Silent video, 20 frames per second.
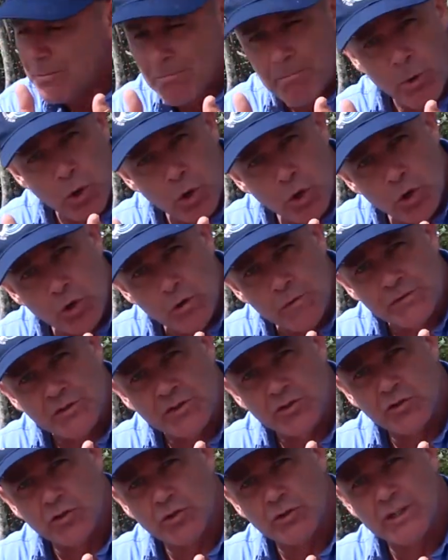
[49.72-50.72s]
moves
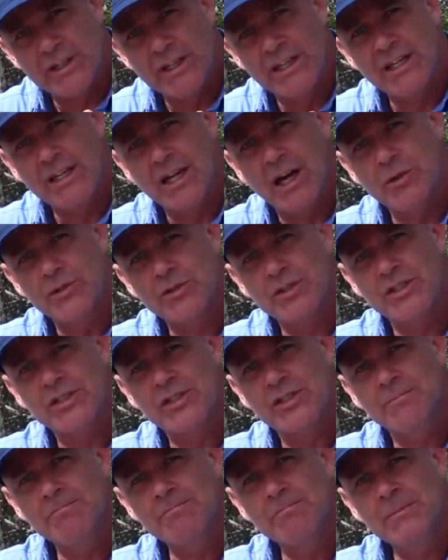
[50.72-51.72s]
through the
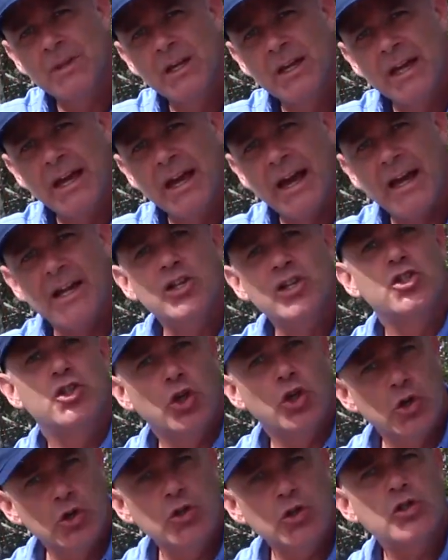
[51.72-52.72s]
ecosystem and is
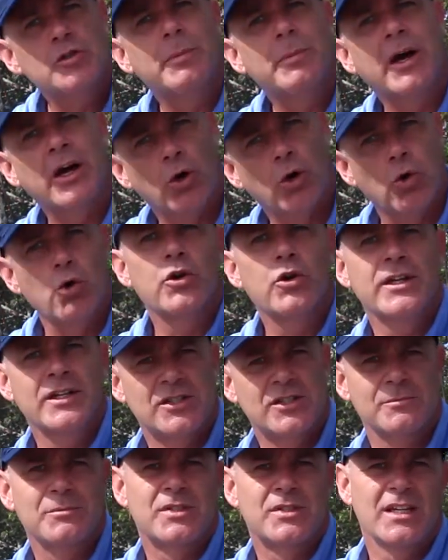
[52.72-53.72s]
used by
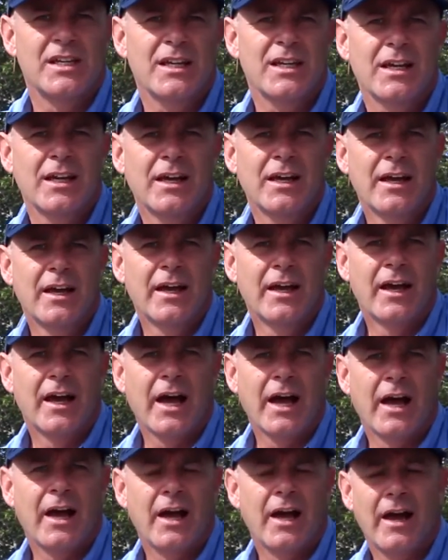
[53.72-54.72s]
organisms here,
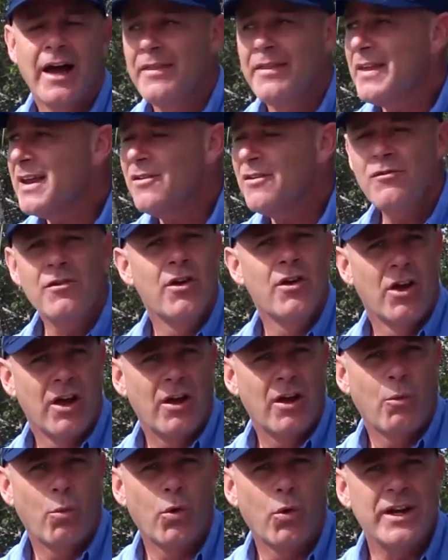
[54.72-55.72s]
and then
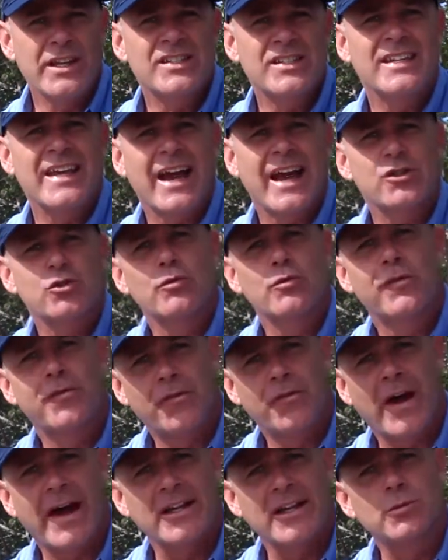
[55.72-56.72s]
what is the actual
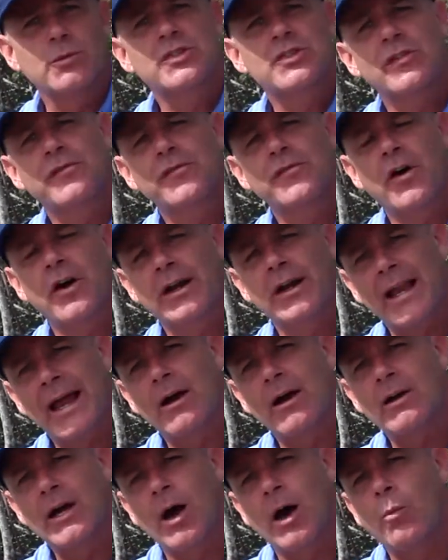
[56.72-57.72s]
fate? What's the final
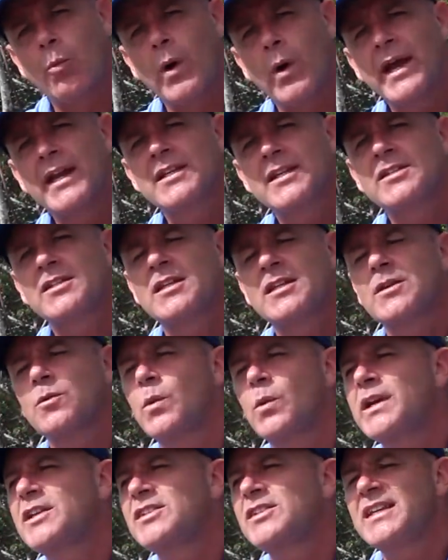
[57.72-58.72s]
outcome? Where does
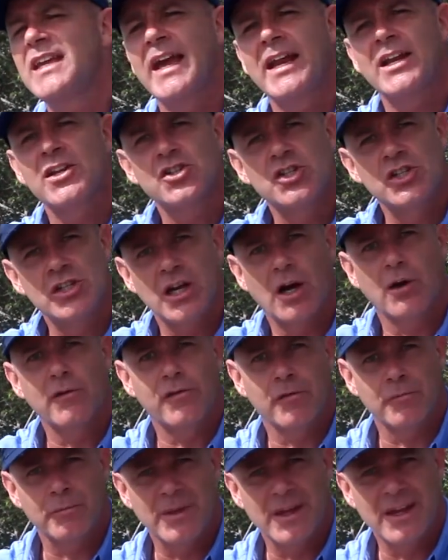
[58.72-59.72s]
the energy go
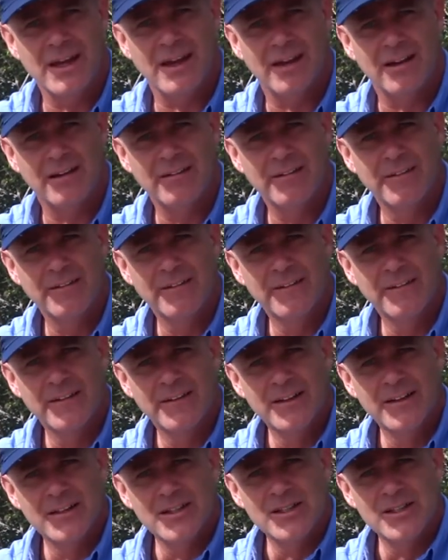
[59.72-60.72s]
from there?
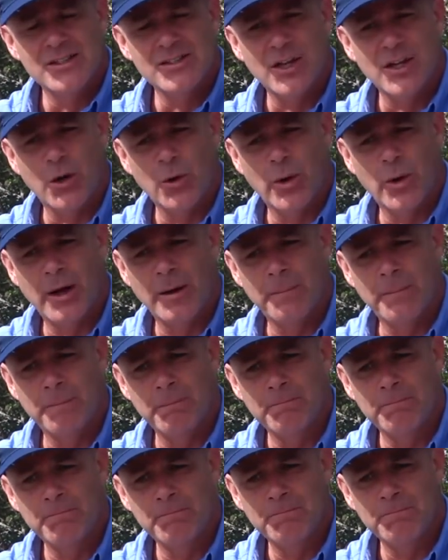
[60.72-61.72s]
So
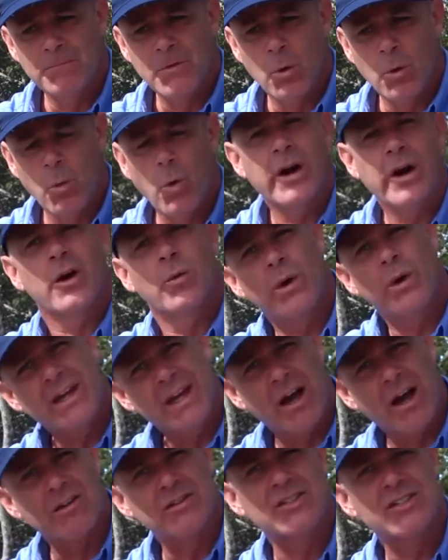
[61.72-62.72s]
why don't we
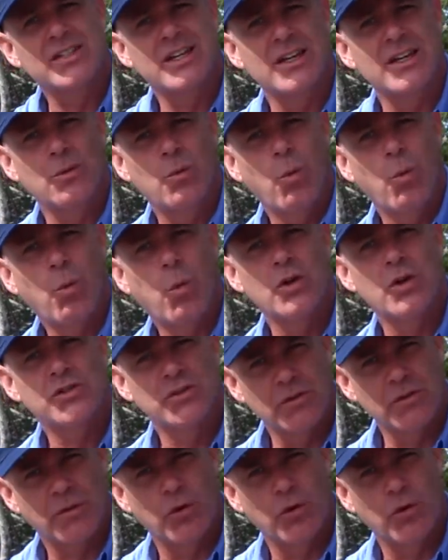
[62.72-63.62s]
go and see what sort of